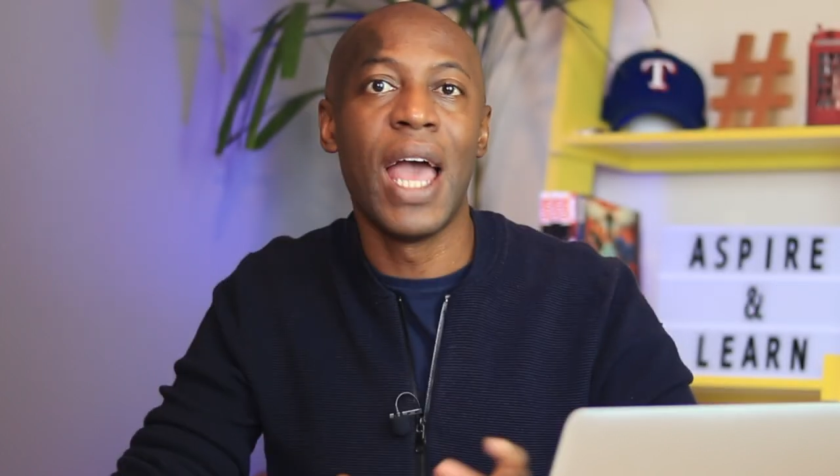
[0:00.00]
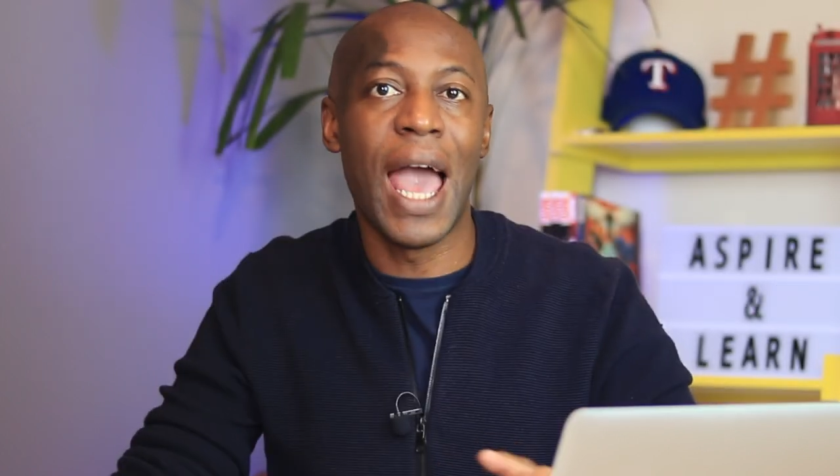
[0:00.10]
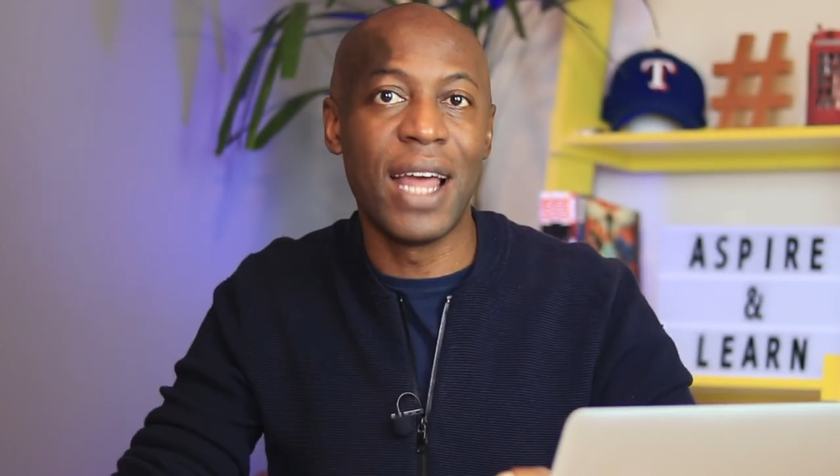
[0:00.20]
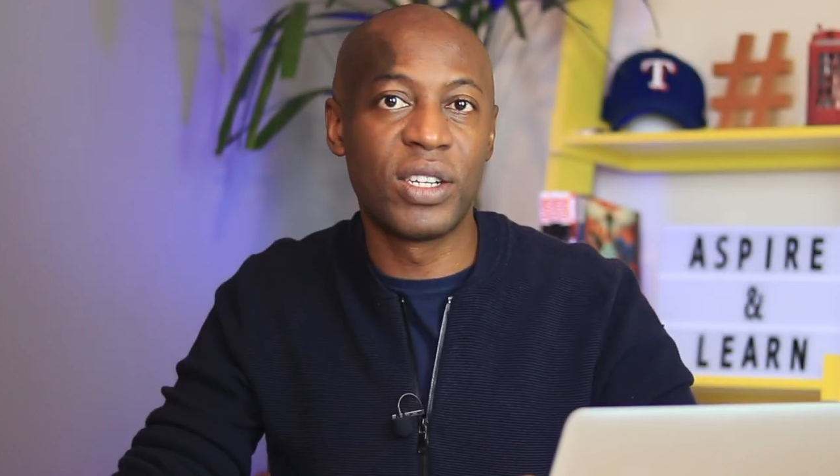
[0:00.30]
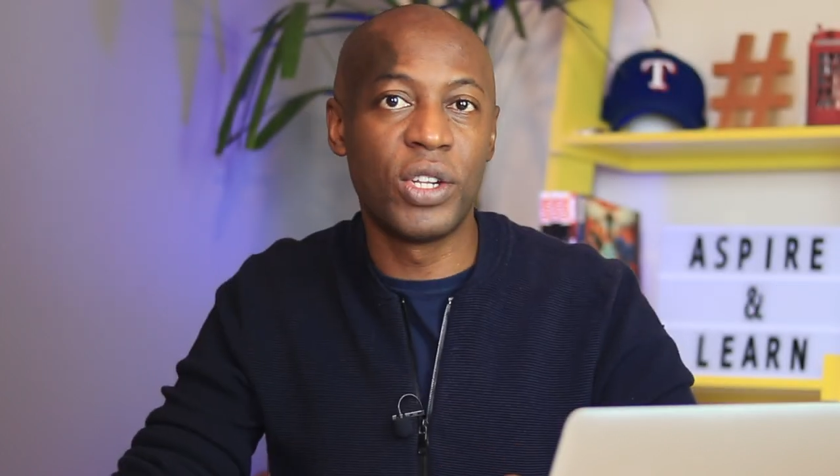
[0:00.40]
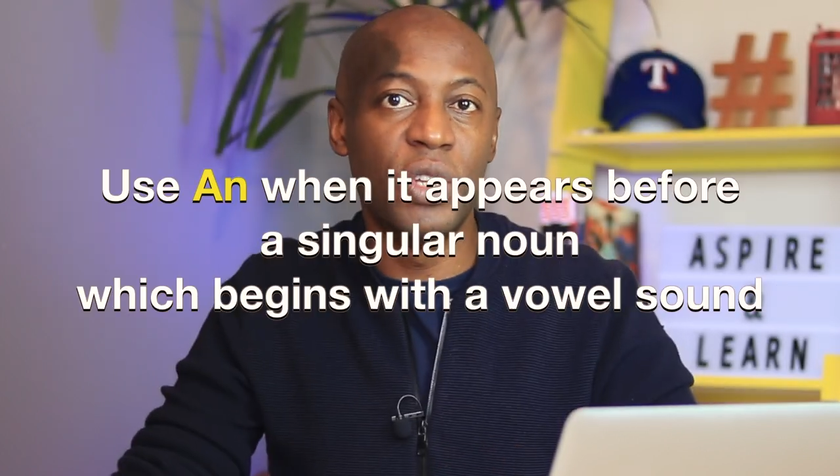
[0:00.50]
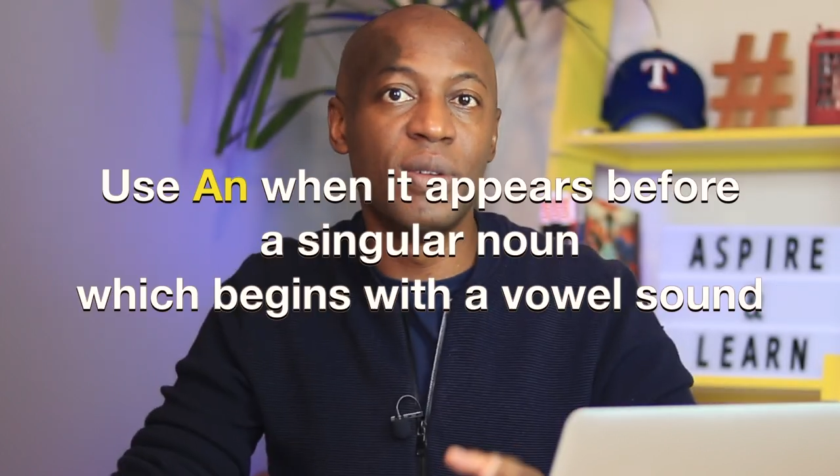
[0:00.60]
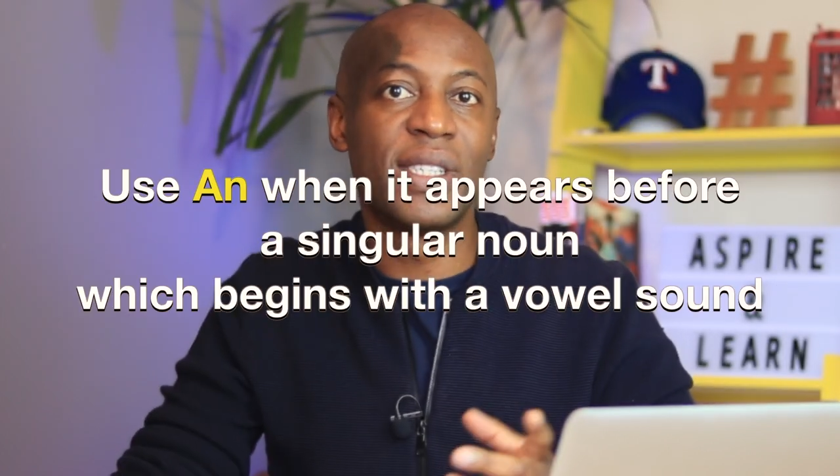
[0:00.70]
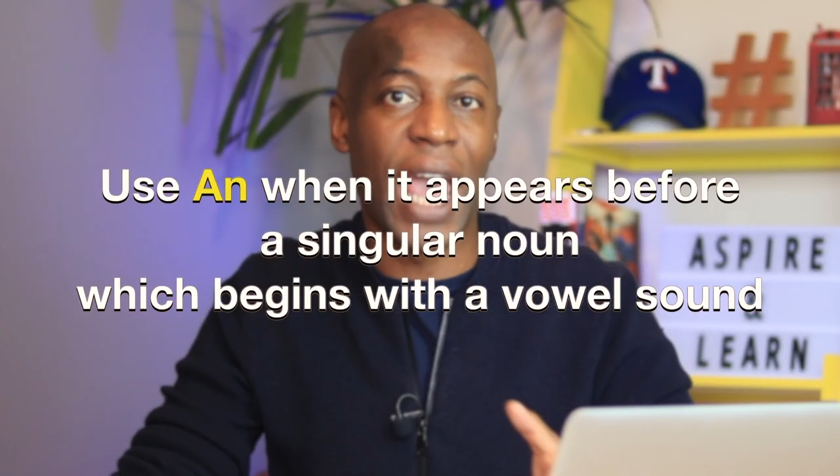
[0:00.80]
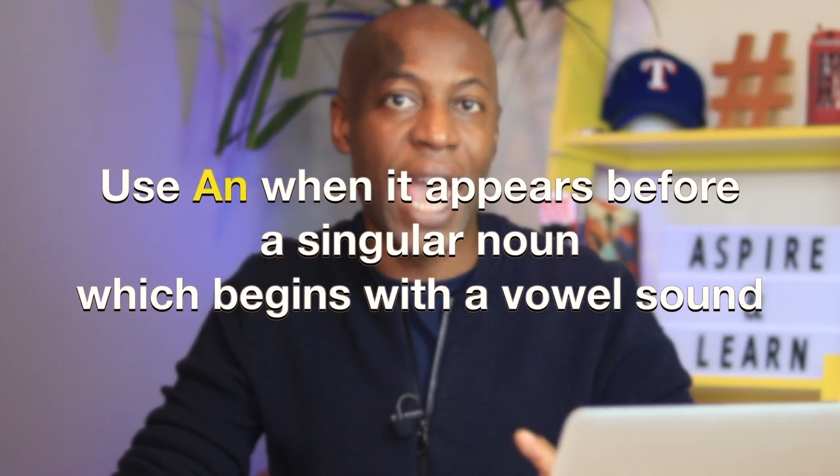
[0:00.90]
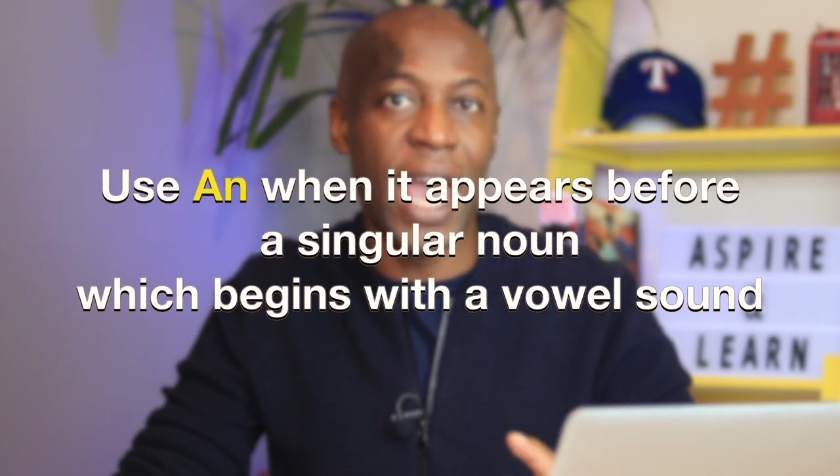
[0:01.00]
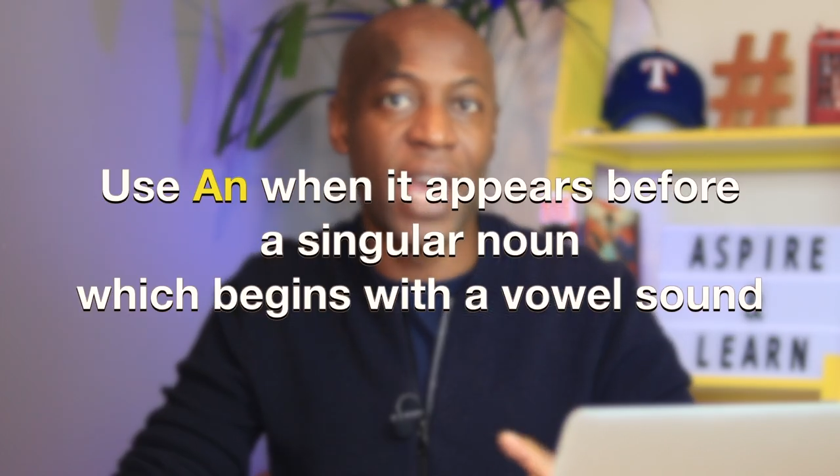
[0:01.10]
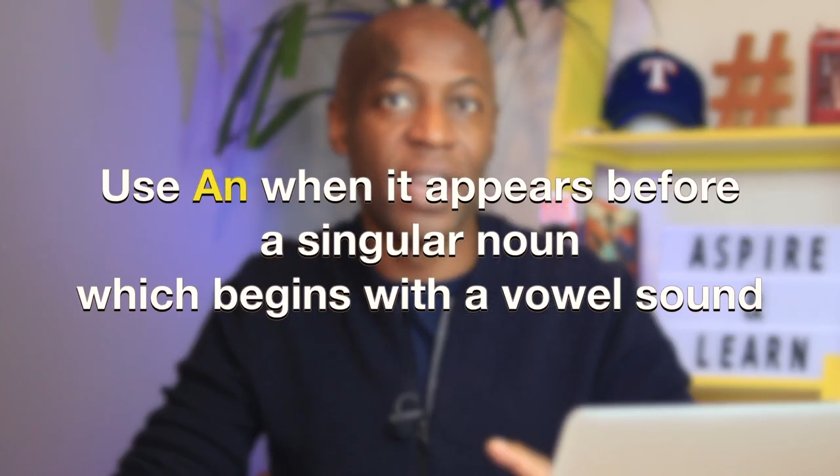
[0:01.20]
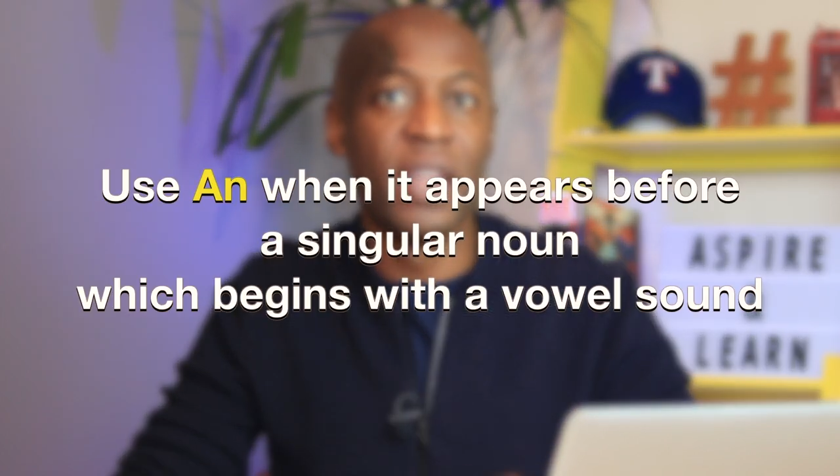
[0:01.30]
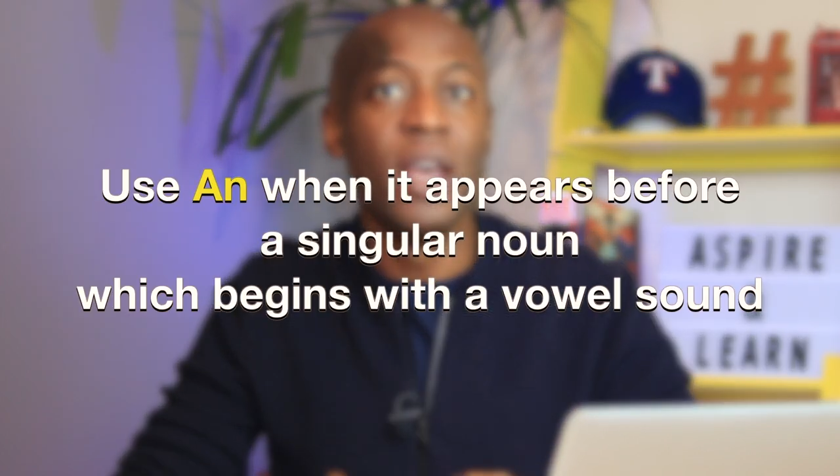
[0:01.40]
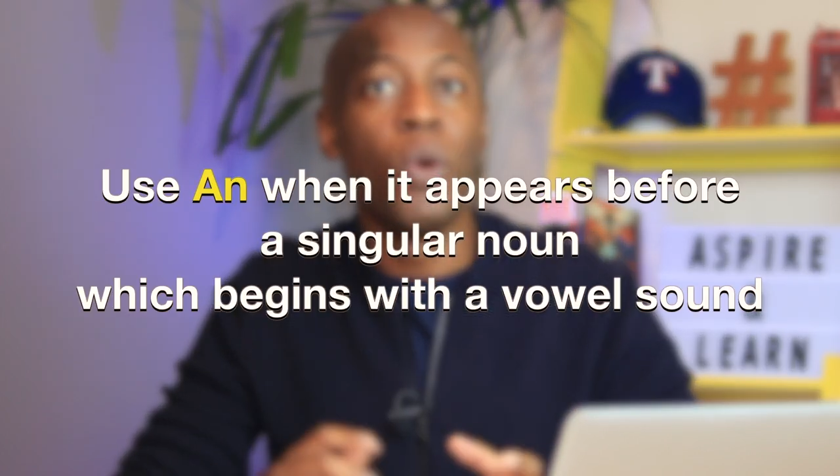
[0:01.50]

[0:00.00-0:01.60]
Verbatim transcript: and to use an